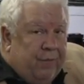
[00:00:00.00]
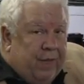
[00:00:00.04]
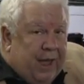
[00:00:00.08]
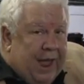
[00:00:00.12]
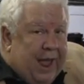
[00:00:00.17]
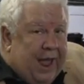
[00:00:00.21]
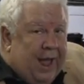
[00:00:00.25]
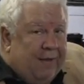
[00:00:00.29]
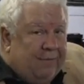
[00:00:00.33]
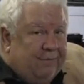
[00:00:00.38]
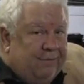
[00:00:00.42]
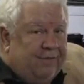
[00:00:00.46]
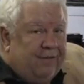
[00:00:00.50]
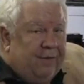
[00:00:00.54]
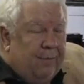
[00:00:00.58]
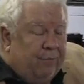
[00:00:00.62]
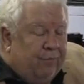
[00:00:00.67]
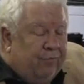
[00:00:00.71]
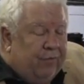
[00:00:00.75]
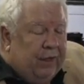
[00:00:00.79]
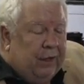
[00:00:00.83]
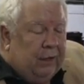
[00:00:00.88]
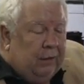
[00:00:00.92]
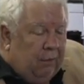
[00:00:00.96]
They have
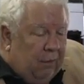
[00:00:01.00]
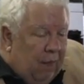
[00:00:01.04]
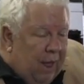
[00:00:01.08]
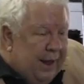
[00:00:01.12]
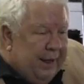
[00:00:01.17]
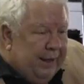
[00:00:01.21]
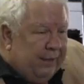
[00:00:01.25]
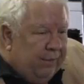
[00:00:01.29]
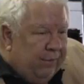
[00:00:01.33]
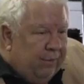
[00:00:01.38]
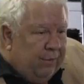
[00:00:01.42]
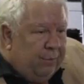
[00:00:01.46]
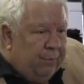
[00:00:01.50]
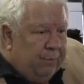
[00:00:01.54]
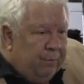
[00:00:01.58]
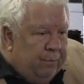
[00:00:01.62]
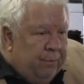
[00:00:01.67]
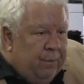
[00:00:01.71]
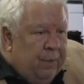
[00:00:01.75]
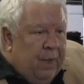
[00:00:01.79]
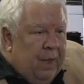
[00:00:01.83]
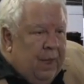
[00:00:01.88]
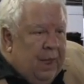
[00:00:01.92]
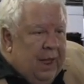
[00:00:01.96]
something like them,
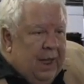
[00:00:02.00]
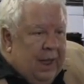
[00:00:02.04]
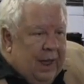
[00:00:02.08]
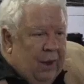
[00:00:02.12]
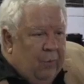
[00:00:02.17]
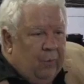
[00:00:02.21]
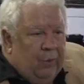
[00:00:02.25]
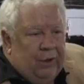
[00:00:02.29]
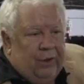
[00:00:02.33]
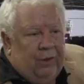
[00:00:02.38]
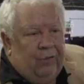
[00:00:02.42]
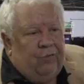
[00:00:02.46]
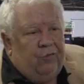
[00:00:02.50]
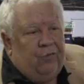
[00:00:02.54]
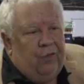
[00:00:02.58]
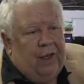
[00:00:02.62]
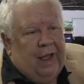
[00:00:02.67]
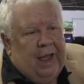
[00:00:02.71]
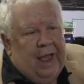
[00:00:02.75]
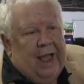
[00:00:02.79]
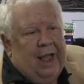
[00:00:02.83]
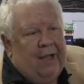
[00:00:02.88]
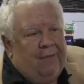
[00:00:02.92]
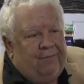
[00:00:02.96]
and we
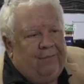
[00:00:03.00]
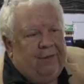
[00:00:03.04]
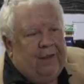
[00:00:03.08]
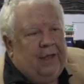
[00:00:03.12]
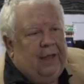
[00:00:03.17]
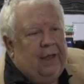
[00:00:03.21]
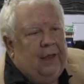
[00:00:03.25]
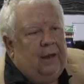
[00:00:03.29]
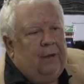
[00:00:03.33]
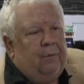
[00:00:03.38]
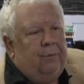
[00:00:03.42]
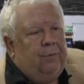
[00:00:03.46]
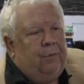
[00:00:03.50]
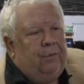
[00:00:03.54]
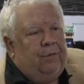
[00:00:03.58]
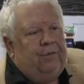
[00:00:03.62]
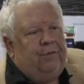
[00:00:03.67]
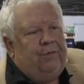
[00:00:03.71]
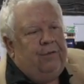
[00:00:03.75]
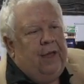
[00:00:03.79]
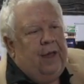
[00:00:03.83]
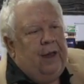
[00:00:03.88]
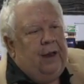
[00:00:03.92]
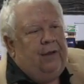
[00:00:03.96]
usually have to get them to
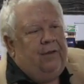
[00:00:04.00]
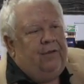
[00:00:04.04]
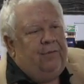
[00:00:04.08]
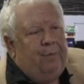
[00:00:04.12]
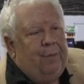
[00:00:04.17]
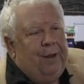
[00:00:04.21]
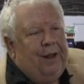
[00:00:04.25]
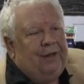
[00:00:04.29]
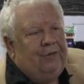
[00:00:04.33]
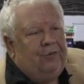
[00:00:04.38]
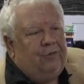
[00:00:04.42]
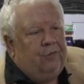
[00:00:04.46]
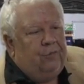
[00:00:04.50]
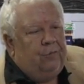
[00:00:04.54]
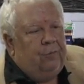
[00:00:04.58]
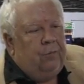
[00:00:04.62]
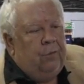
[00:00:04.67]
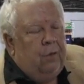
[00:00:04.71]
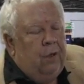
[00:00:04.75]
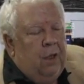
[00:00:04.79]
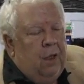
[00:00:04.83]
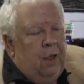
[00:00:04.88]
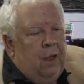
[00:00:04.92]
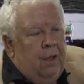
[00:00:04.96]
set a special
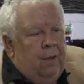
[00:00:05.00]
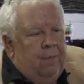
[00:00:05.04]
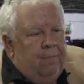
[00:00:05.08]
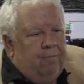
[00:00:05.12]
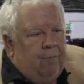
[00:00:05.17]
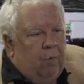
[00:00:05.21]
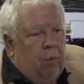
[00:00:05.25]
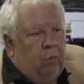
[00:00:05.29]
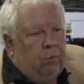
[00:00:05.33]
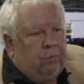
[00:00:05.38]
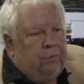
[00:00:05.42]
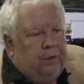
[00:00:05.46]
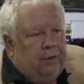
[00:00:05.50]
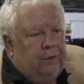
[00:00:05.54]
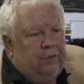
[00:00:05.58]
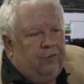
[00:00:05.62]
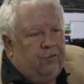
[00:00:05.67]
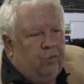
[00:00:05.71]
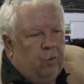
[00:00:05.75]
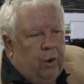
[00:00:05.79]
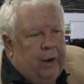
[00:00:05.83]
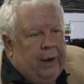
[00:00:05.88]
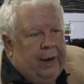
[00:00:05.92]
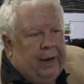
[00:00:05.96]

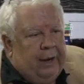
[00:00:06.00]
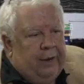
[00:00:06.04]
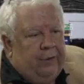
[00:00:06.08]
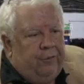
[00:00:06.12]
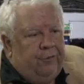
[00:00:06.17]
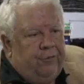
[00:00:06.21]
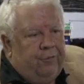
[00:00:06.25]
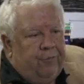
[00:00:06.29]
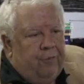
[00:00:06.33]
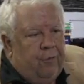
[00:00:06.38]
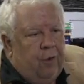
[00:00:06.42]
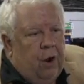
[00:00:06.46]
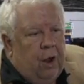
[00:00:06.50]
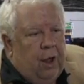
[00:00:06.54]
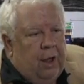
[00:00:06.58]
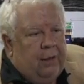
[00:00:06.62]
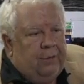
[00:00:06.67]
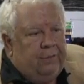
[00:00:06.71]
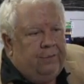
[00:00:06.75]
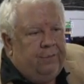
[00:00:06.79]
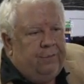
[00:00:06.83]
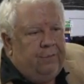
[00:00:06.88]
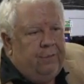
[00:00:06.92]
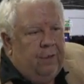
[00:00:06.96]
voltage range for
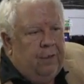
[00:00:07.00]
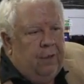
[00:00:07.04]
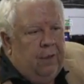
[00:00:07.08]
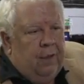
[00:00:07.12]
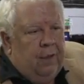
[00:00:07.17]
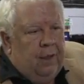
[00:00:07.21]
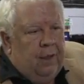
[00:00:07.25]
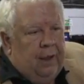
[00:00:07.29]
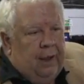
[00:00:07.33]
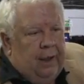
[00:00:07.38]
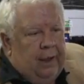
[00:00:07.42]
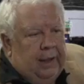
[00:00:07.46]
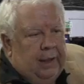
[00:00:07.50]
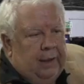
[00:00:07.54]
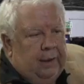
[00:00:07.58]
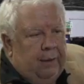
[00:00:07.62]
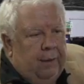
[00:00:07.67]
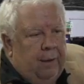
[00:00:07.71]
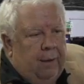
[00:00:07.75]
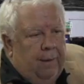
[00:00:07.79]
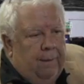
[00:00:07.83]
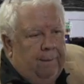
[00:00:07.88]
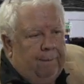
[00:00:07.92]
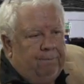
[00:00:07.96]
us and
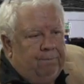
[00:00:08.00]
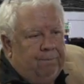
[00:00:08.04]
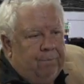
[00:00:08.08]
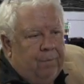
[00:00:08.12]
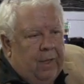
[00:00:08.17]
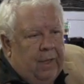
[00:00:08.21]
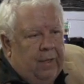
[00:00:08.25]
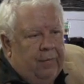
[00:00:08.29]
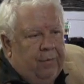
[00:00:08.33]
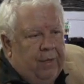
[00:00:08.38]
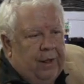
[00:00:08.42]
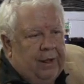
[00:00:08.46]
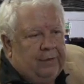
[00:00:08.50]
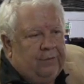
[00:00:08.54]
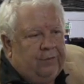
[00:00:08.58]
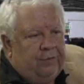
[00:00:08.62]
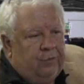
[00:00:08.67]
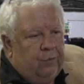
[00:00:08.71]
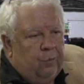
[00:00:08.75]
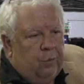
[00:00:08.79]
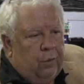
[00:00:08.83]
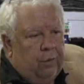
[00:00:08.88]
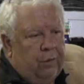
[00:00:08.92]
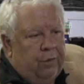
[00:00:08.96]
um, and that
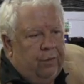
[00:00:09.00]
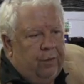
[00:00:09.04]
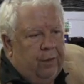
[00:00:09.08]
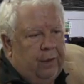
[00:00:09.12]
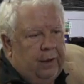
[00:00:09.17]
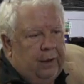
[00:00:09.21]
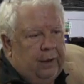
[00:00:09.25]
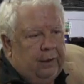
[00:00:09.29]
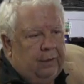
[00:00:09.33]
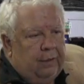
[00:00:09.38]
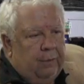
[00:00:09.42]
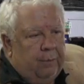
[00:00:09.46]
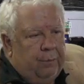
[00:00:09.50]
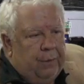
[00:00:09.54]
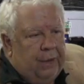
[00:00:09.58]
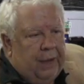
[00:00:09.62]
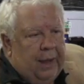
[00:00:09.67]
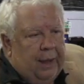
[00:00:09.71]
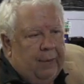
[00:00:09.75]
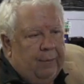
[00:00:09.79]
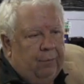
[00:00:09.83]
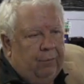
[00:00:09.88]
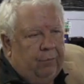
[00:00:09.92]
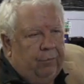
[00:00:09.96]
sort of thing to
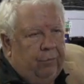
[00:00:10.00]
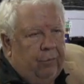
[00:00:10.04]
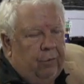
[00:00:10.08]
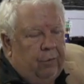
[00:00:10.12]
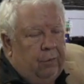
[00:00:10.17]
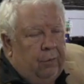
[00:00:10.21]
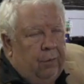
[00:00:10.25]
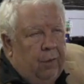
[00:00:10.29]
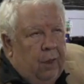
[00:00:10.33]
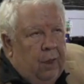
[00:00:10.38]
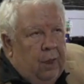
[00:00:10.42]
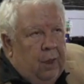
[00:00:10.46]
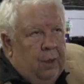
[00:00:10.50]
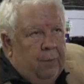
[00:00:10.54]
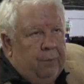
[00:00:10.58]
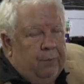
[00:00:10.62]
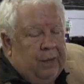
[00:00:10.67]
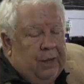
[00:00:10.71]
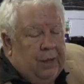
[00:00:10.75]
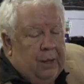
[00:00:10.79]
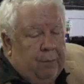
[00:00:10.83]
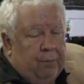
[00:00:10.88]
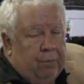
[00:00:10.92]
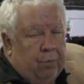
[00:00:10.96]
be able to
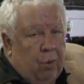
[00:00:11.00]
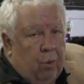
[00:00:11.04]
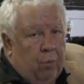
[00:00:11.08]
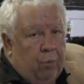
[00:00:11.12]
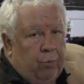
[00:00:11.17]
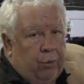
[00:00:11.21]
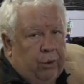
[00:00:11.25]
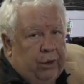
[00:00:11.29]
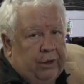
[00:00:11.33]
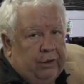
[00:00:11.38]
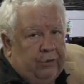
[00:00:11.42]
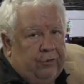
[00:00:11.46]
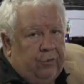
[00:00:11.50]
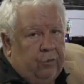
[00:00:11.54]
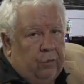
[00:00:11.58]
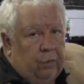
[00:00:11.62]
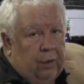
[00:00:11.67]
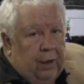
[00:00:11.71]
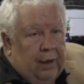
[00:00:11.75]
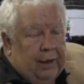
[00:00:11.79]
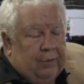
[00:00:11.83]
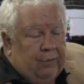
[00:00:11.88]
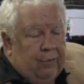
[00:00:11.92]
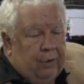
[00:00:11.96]
be appropriate to
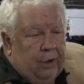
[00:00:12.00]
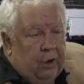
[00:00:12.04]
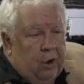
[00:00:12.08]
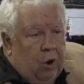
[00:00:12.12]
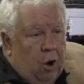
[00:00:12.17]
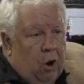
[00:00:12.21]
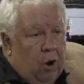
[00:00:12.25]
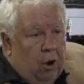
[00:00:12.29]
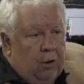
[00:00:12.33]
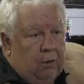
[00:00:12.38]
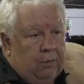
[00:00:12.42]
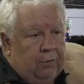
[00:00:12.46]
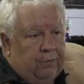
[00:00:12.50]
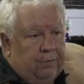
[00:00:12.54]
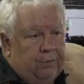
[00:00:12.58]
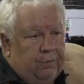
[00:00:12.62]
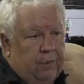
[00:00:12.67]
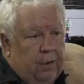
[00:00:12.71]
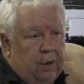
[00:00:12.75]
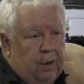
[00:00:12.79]
electric cars.